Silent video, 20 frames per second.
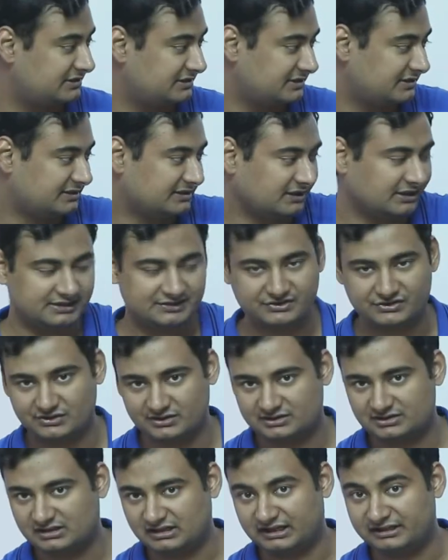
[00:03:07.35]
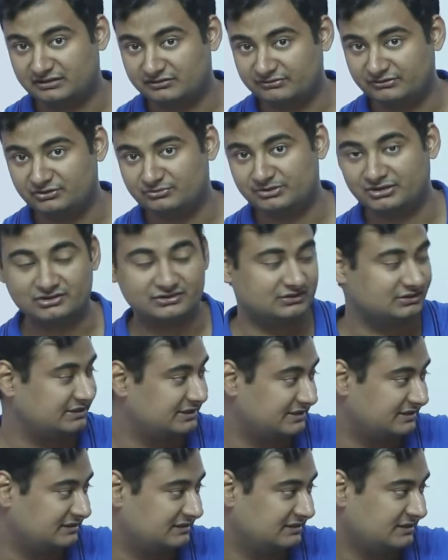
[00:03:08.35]
This is just kind of new because
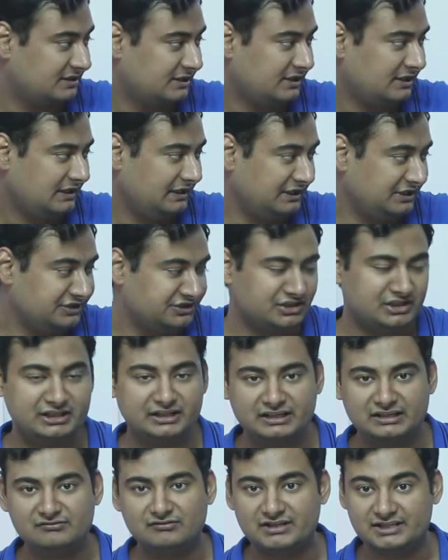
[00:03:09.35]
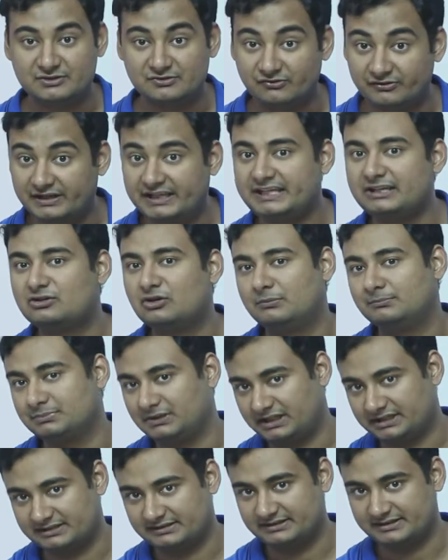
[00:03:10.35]
this is engineering-wise very complex.